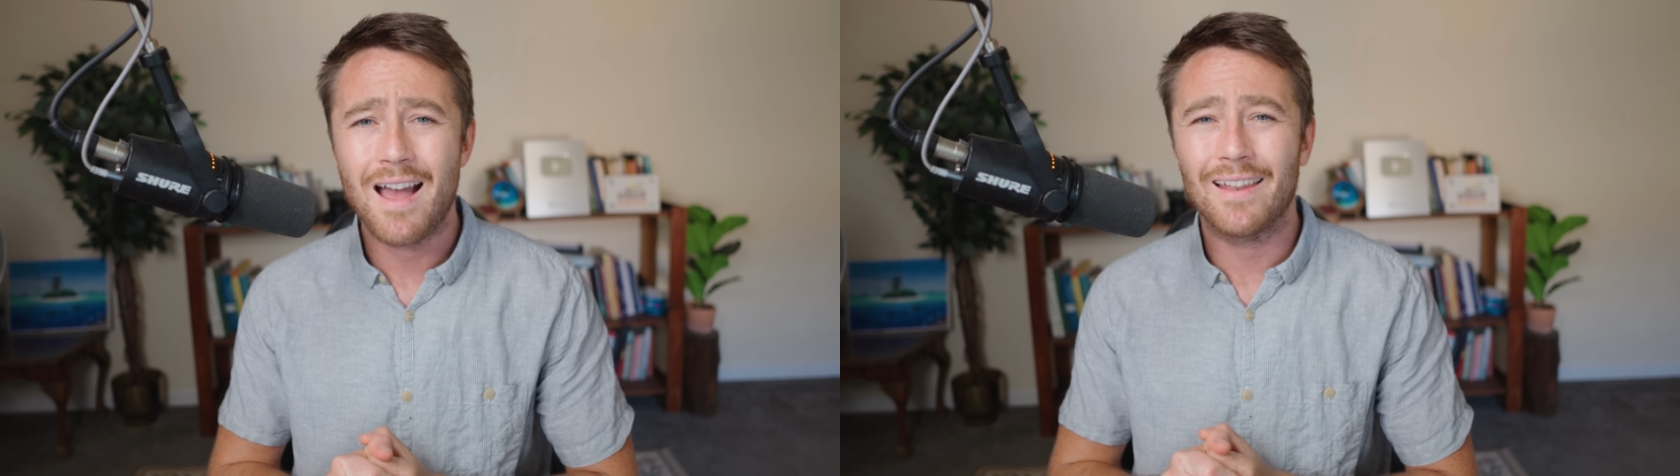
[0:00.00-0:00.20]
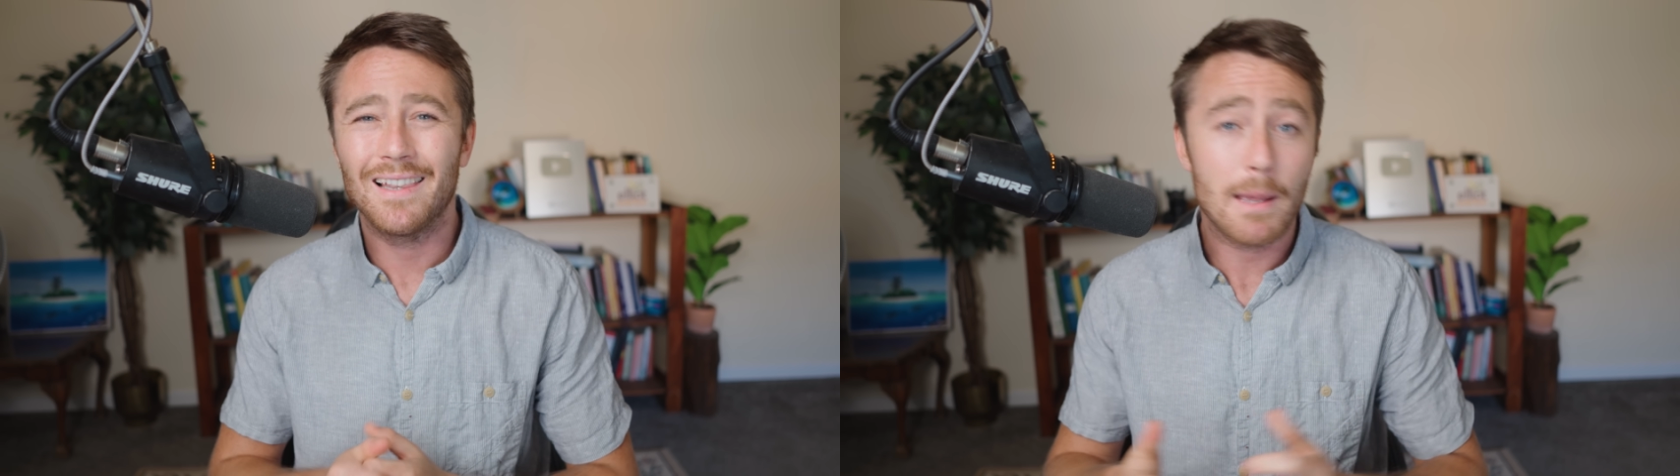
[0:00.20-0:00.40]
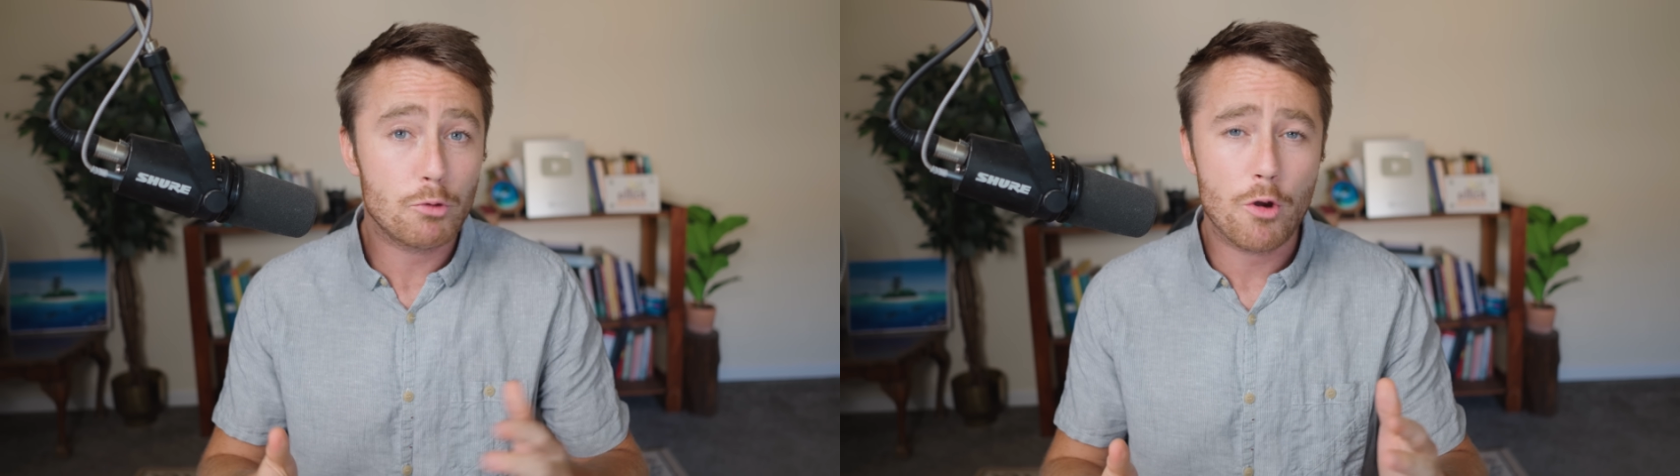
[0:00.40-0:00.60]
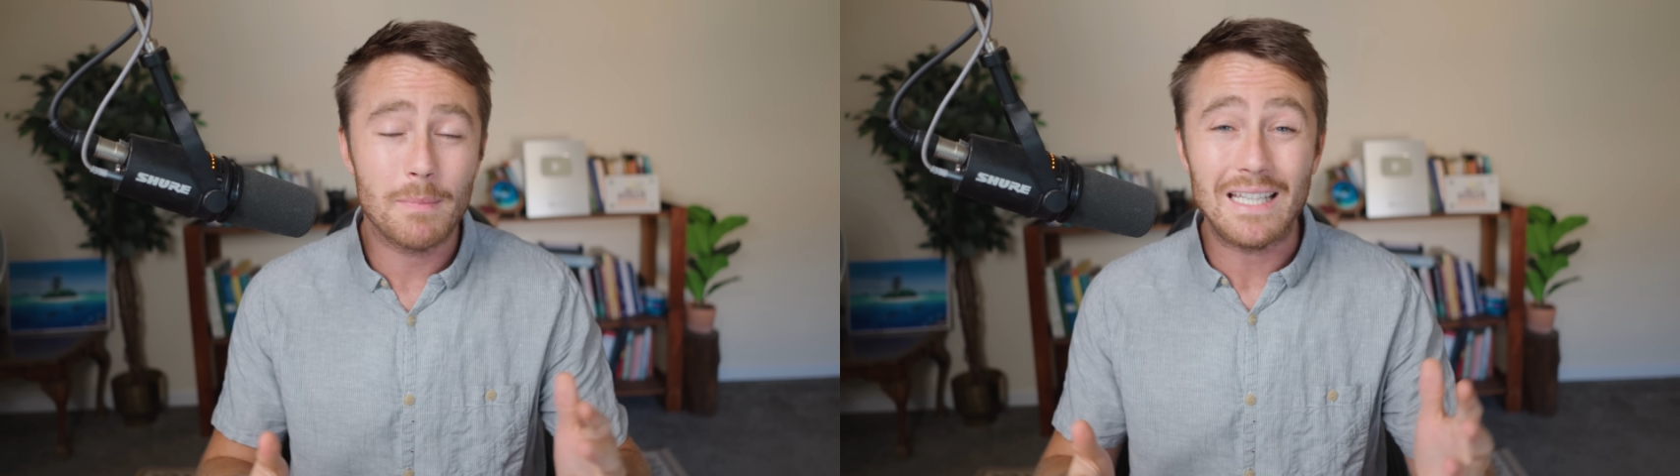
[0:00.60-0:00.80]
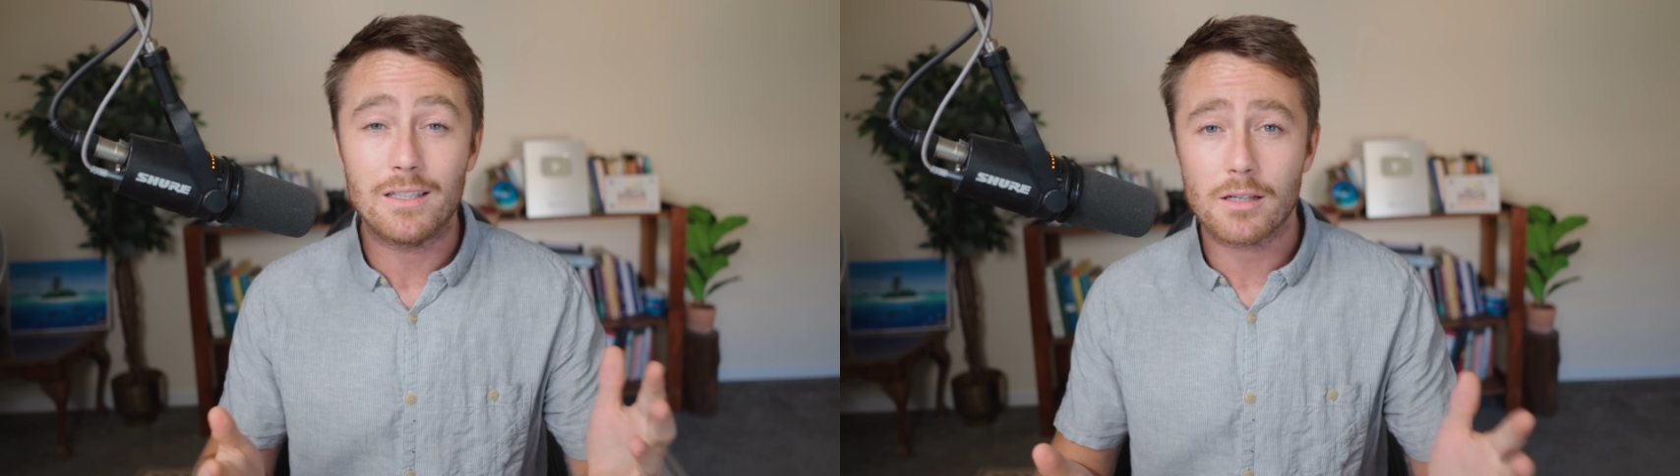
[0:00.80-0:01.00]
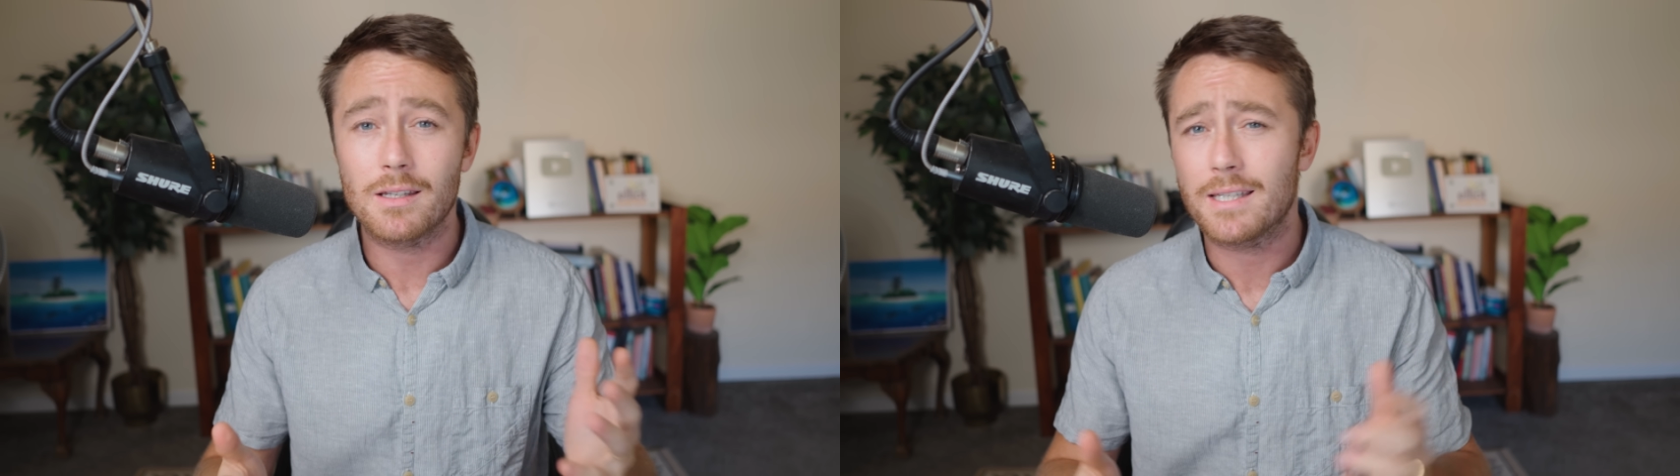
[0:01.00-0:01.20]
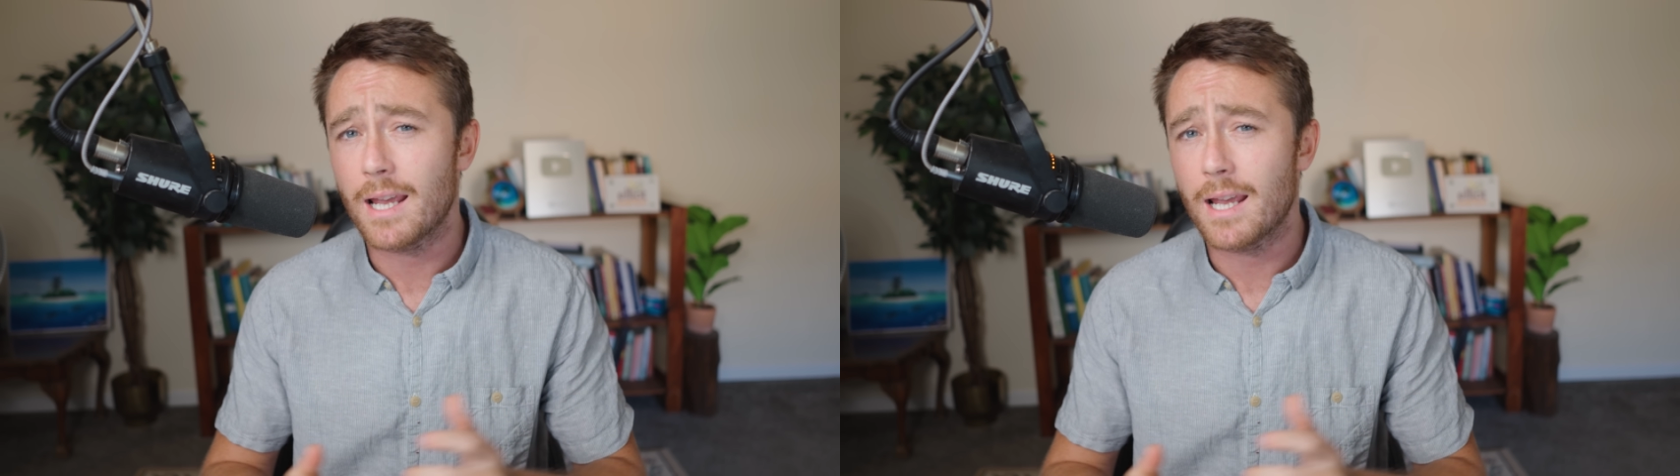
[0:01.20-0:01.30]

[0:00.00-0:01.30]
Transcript: and lab-grown meat doesn't